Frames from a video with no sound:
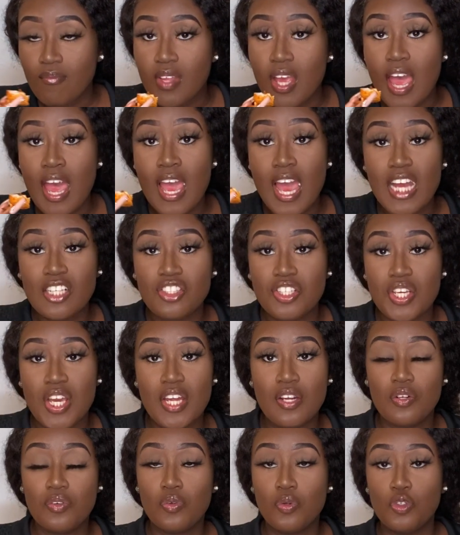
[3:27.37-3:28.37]
I actually
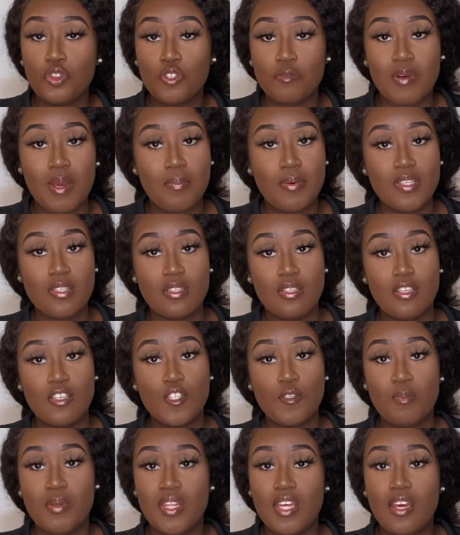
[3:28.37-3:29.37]
hadn't launched my
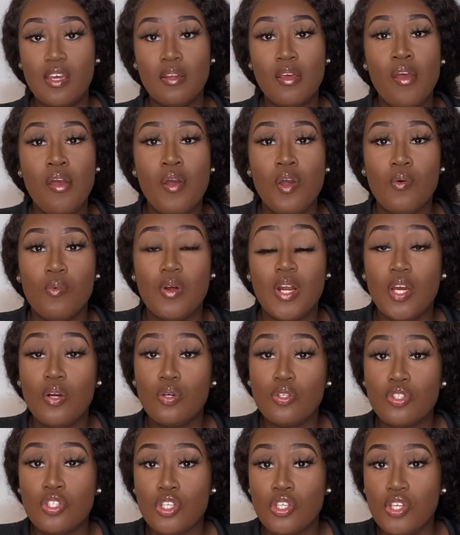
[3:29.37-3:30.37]
business. But then when I
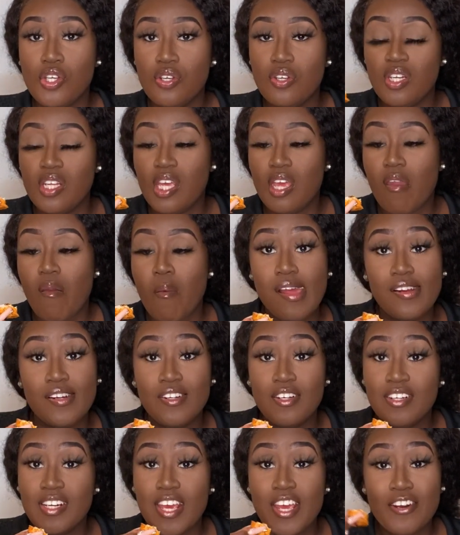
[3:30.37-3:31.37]
got to uni,
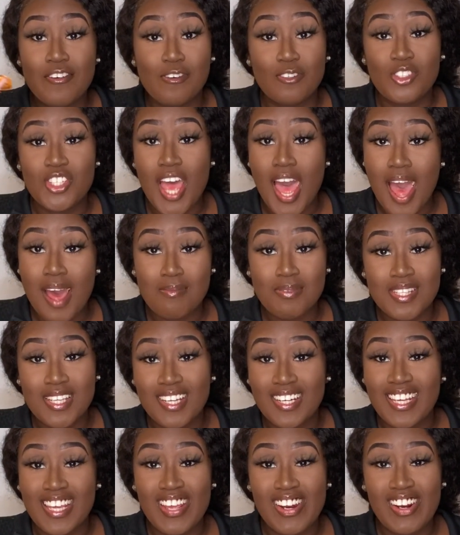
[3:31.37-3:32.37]
girl, there ain't no jobs,
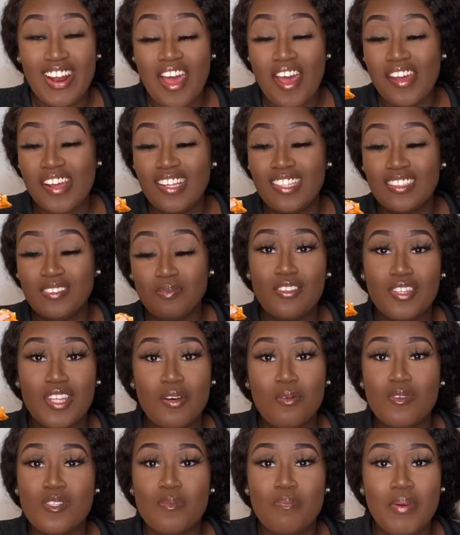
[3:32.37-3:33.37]
honey. Like, there
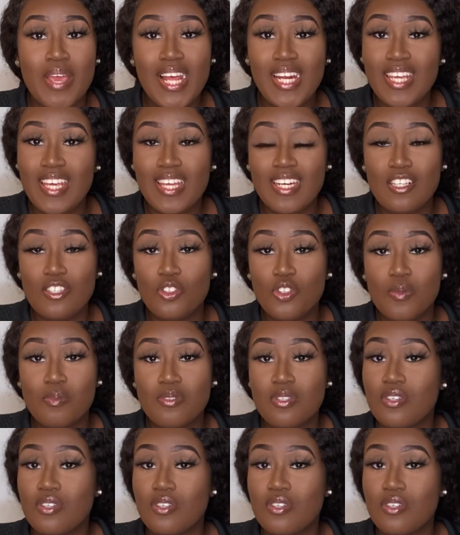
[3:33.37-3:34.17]
was barely any jobs.